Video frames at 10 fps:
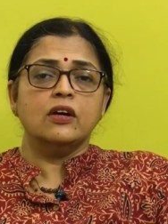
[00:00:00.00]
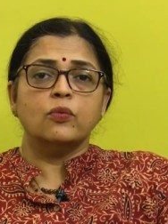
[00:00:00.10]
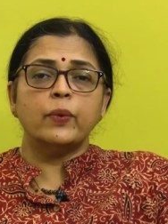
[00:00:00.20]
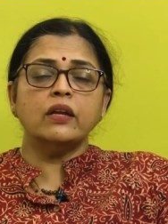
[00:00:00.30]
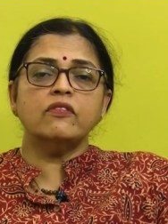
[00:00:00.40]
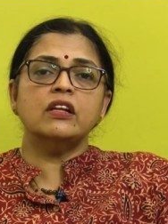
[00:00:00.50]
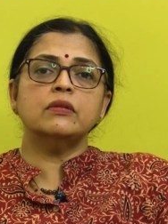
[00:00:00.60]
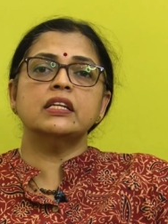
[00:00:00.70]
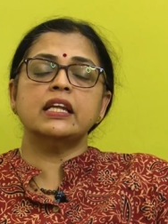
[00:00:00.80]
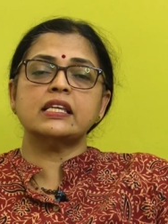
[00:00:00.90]
When will
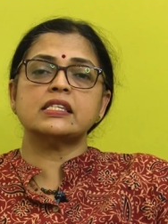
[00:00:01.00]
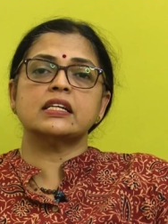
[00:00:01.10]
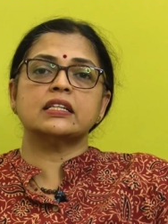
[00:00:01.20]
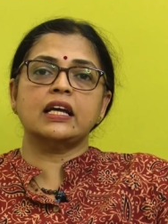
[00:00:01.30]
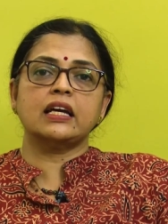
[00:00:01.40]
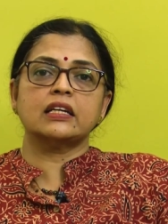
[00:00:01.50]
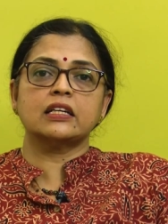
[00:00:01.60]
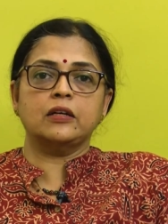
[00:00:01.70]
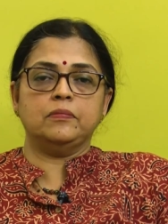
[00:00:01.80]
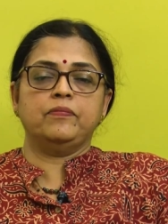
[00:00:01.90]
the next attack
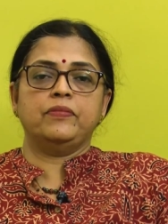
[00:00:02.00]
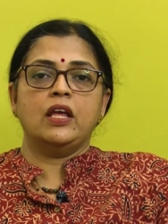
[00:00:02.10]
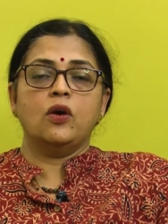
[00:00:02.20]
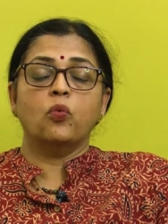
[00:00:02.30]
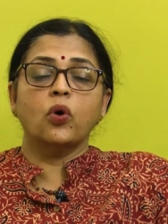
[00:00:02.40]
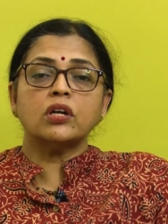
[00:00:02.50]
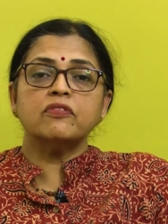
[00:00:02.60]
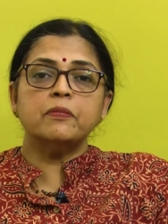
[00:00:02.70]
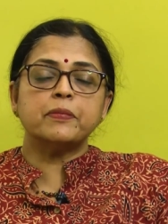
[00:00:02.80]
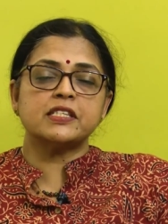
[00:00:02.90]
come? What
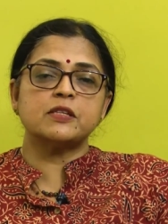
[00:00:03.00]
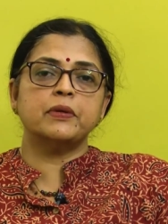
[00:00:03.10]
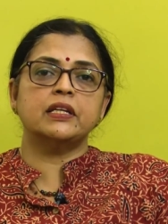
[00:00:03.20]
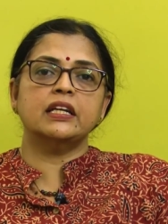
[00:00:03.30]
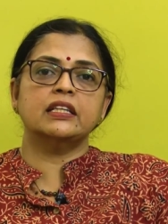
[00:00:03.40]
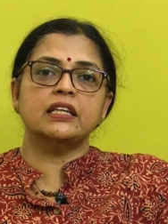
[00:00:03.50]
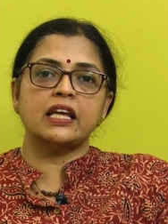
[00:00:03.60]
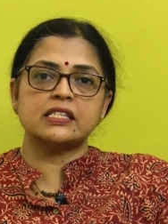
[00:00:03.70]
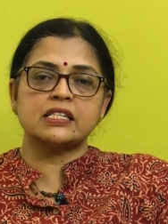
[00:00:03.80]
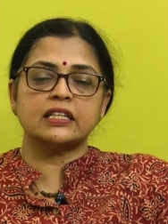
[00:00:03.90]
will precipitate the
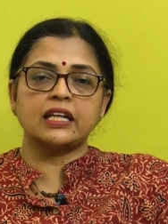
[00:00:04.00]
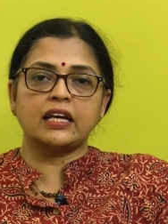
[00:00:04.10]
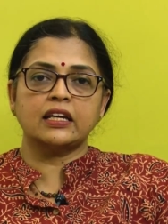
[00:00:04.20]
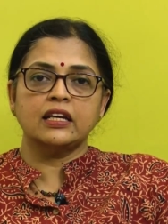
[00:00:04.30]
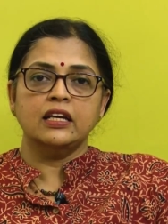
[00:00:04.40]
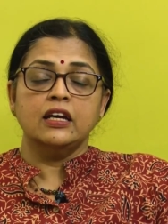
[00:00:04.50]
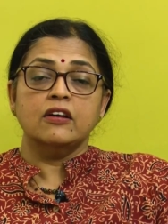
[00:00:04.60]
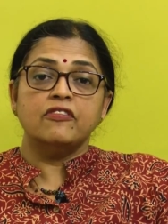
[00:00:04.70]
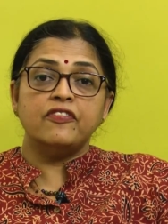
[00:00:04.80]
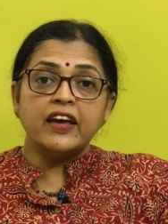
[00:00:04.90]
next attack?
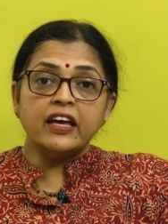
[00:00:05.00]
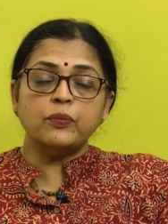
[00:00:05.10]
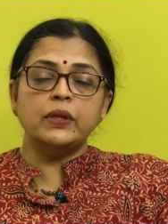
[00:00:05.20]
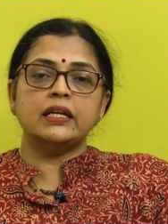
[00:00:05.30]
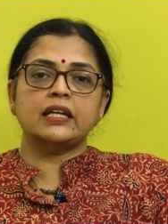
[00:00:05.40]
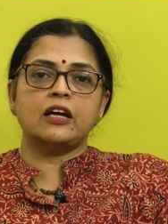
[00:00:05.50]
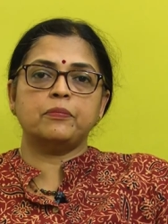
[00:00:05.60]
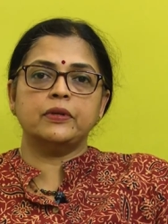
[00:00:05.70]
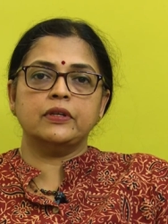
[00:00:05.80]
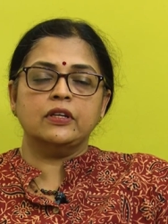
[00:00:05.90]
Where will it
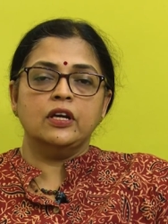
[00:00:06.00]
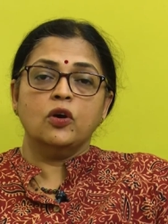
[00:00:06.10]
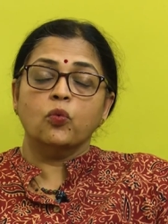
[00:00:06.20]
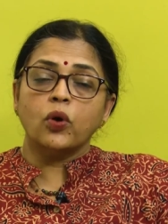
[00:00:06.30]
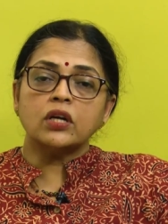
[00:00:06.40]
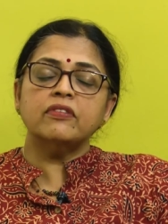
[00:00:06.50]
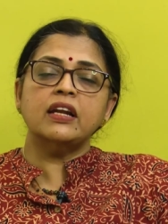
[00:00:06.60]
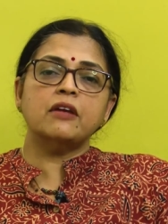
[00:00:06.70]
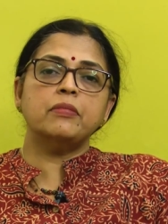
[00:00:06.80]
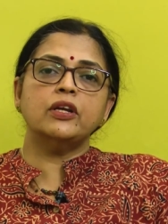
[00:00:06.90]
happen? What will
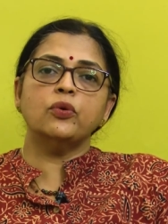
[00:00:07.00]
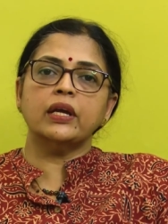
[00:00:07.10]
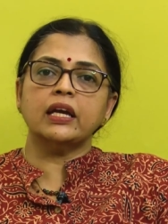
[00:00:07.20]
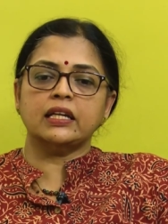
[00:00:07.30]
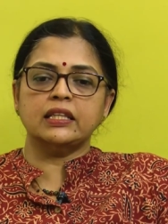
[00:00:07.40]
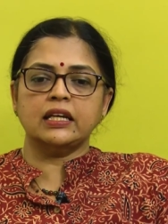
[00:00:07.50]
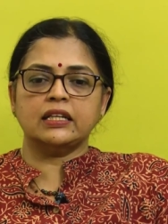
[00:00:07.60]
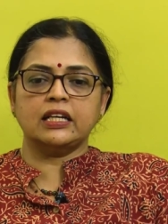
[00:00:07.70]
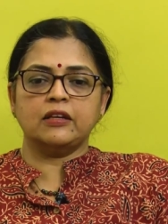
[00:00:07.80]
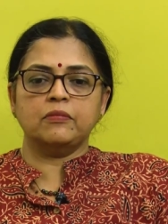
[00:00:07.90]
I be doing at
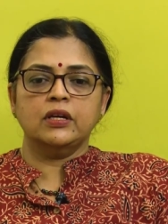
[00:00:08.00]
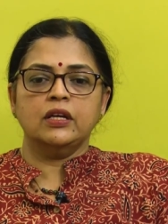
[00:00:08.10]
that time?